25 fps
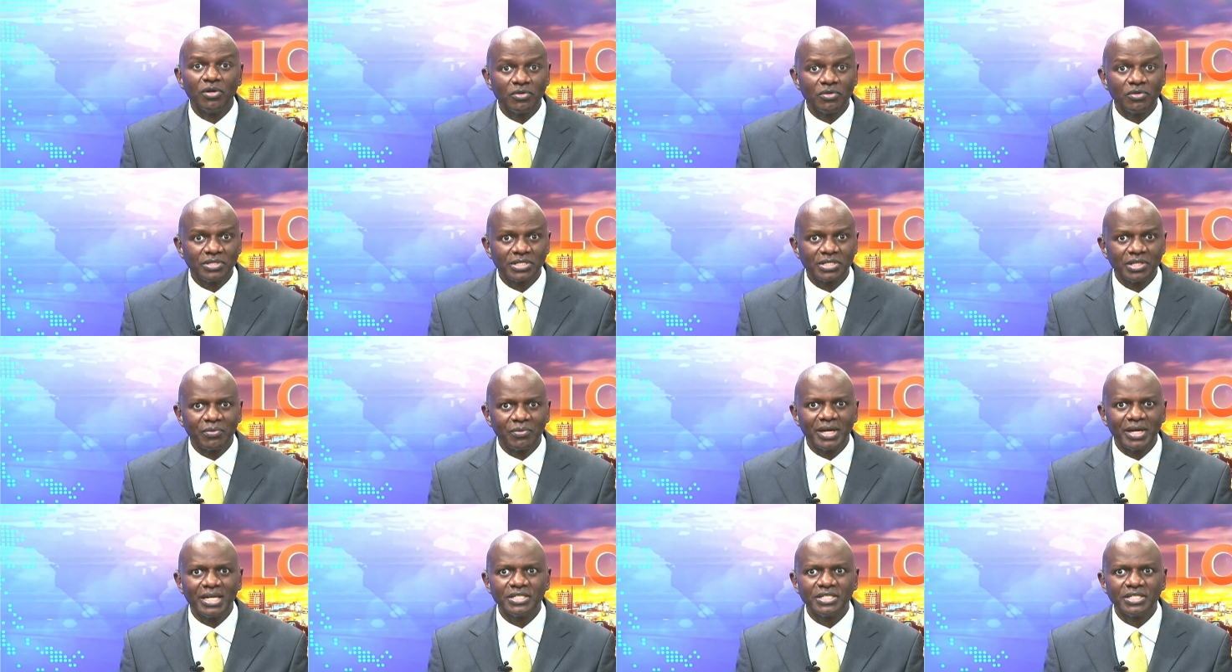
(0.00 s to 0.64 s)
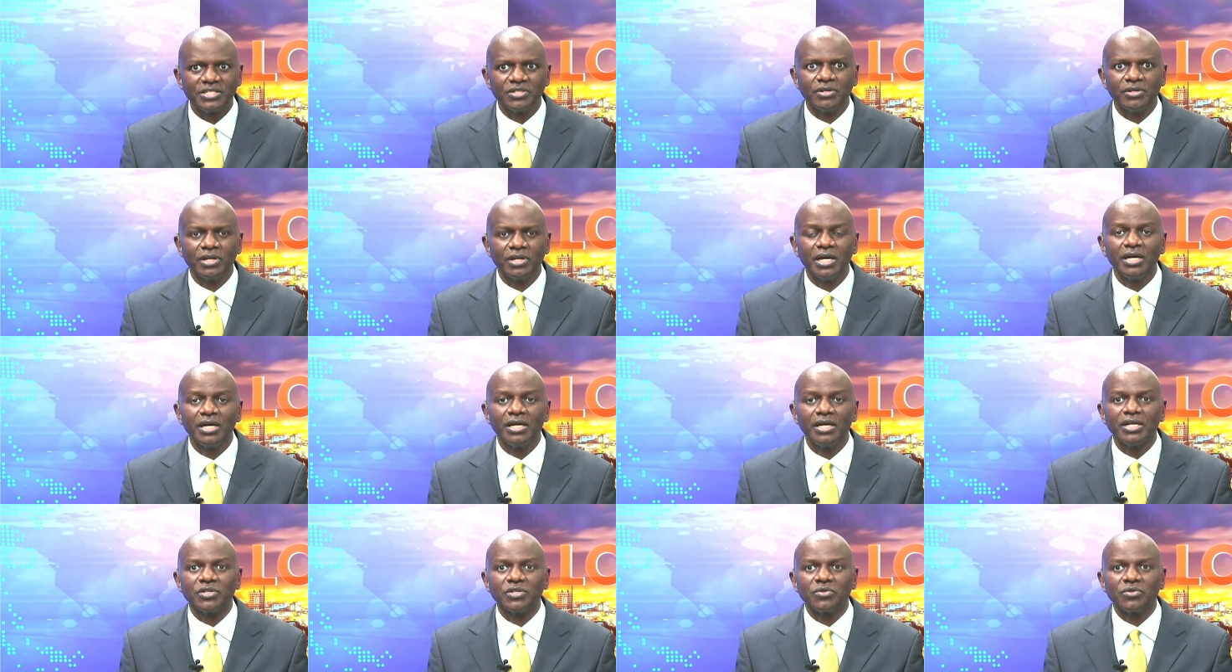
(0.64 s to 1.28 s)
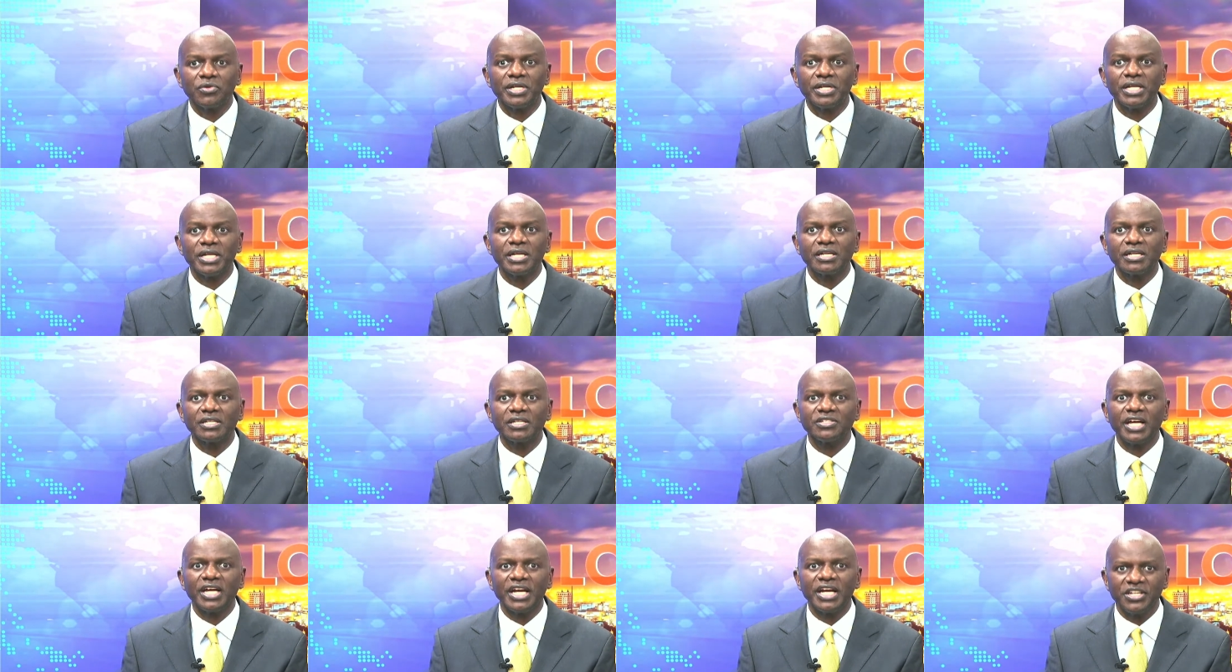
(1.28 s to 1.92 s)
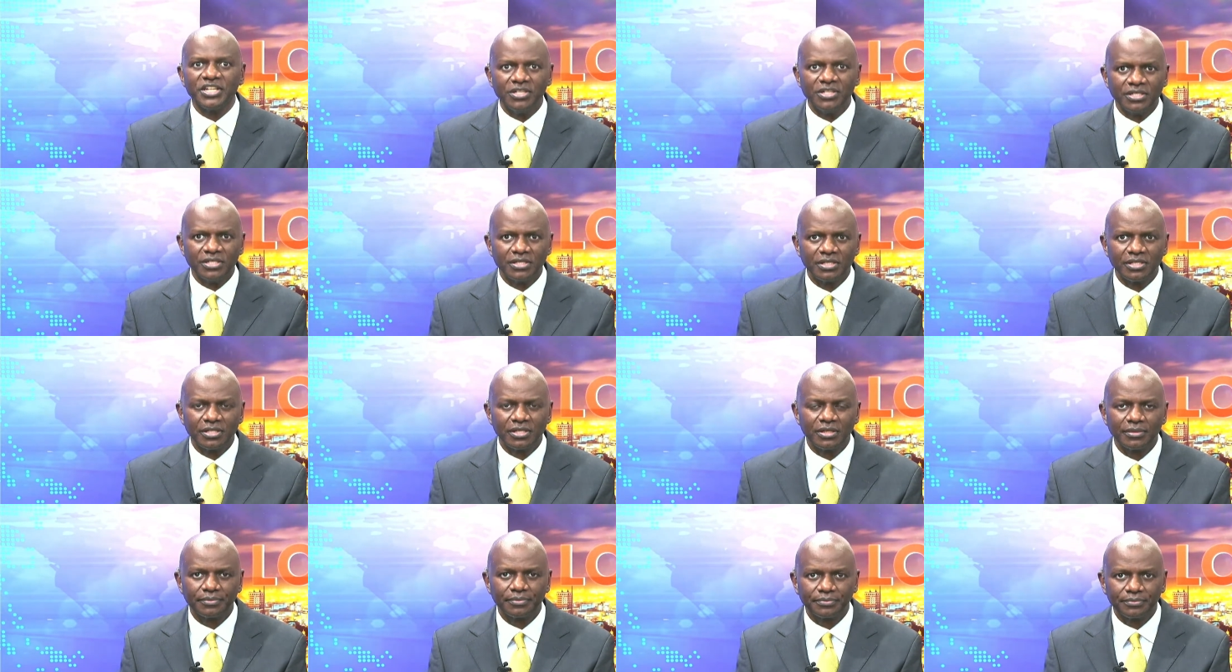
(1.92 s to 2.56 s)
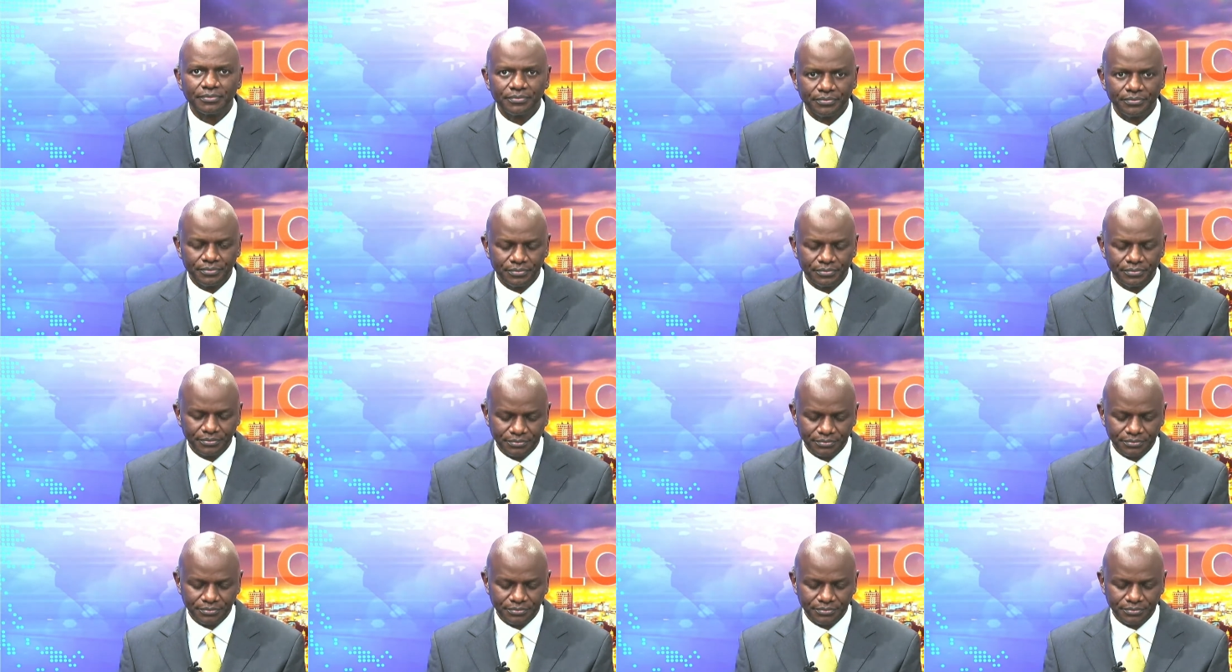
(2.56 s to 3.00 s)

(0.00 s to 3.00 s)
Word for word: from those that were issued to Odinga's agents.